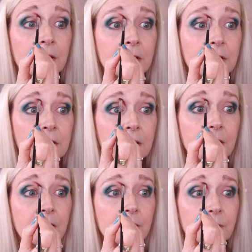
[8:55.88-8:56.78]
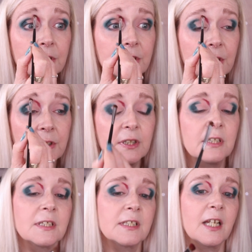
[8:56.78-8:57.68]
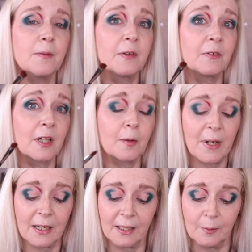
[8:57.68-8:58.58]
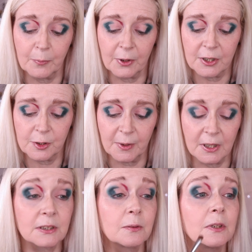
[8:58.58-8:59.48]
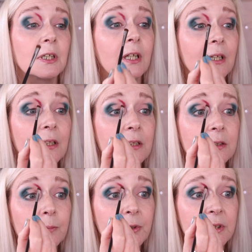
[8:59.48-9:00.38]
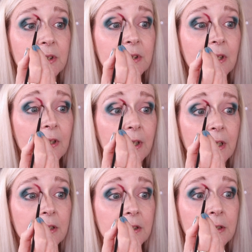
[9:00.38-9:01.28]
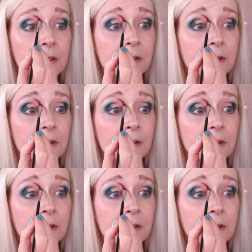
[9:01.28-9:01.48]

So I'm just using the tip of like a packing brush because I want to keep this precise.